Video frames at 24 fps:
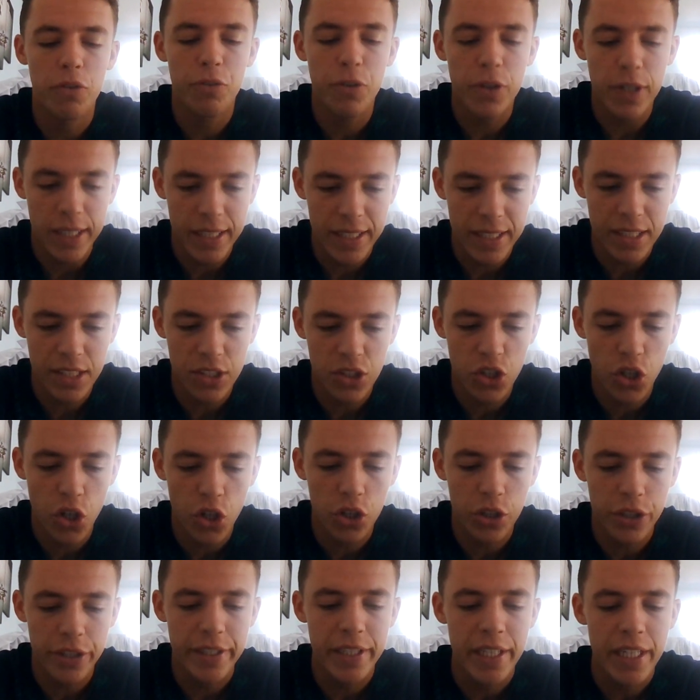Funky
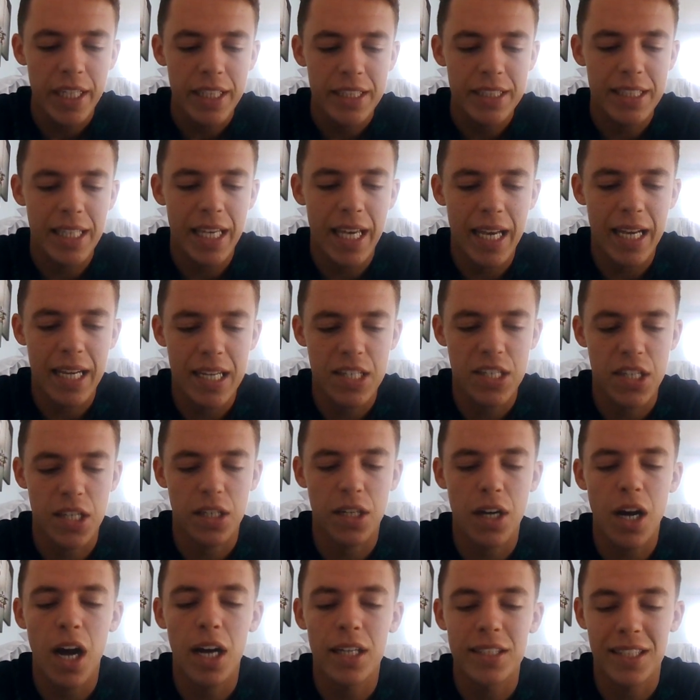Dettori takes the
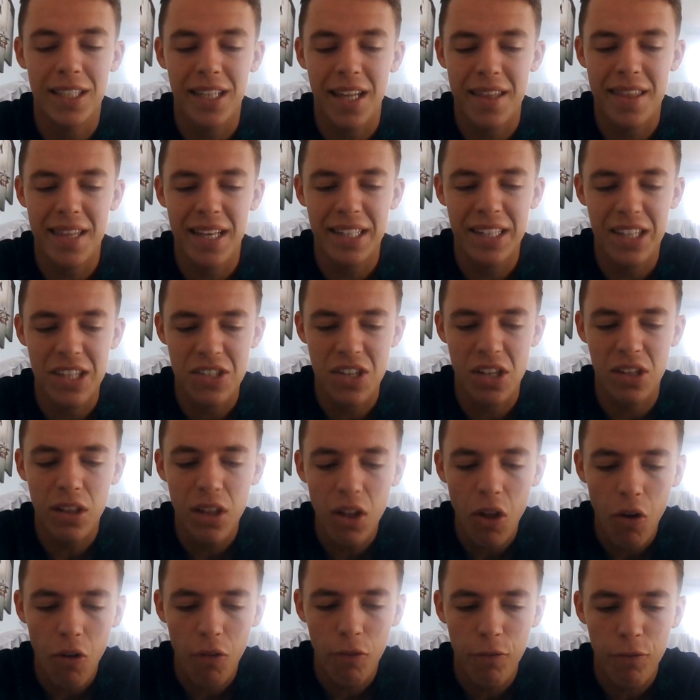ride, and I think there's a
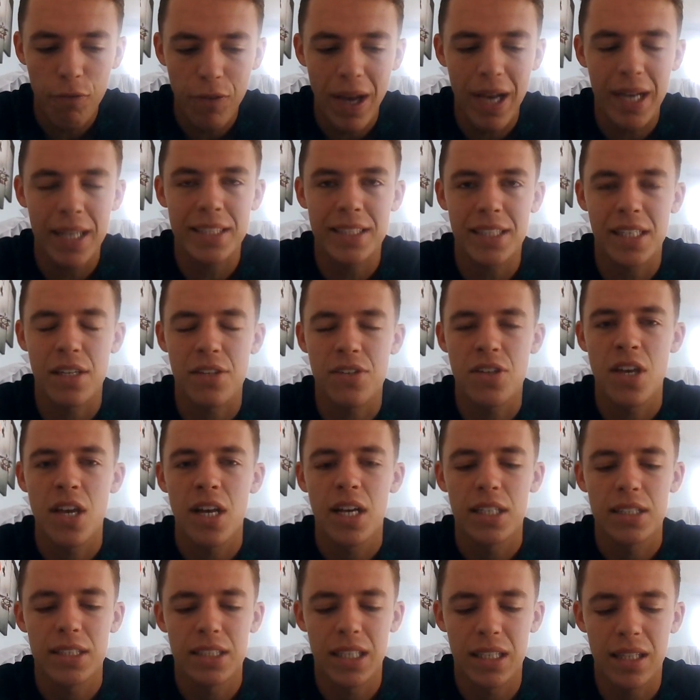lot of factors
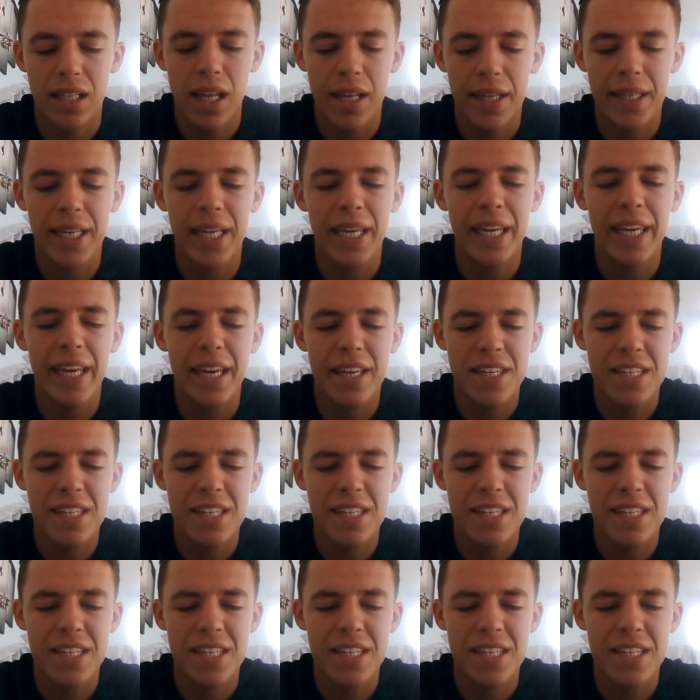to like here.